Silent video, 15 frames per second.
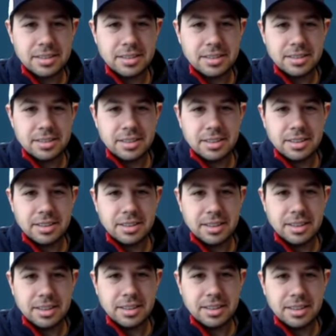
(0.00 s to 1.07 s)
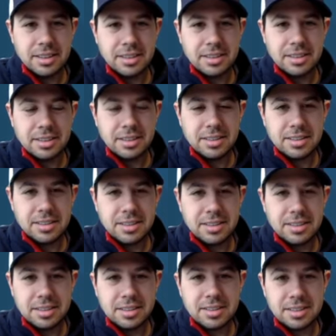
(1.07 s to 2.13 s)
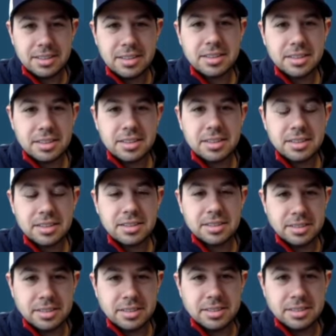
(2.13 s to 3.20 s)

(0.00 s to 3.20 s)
(silent)